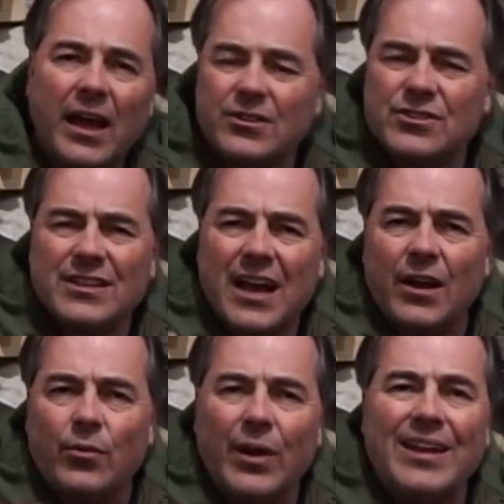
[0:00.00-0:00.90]
Just to kind
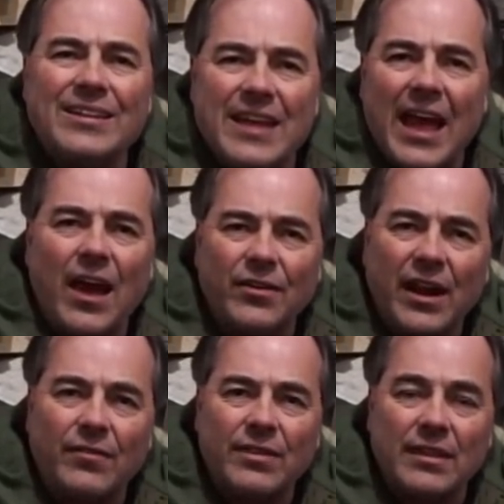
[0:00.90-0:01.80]
of run down
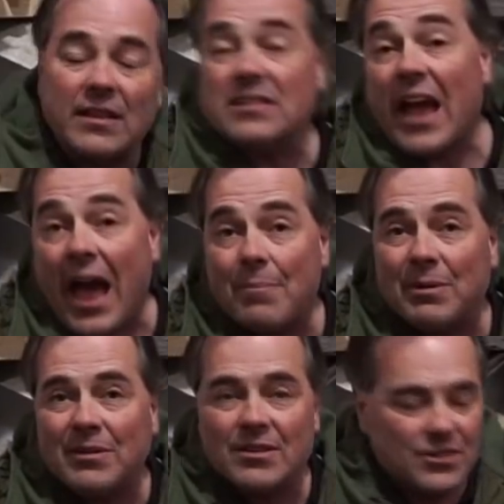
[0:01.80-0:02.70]
everything that's happened
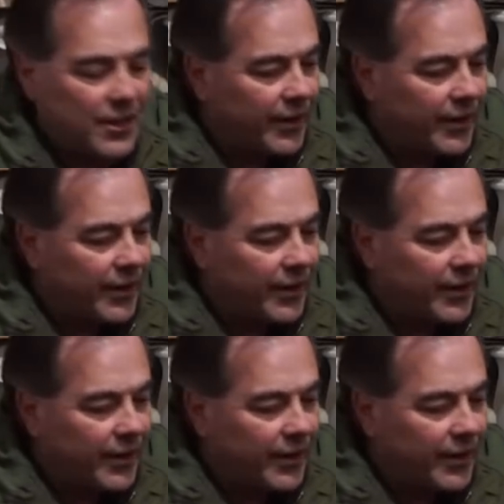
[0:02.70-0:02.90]
this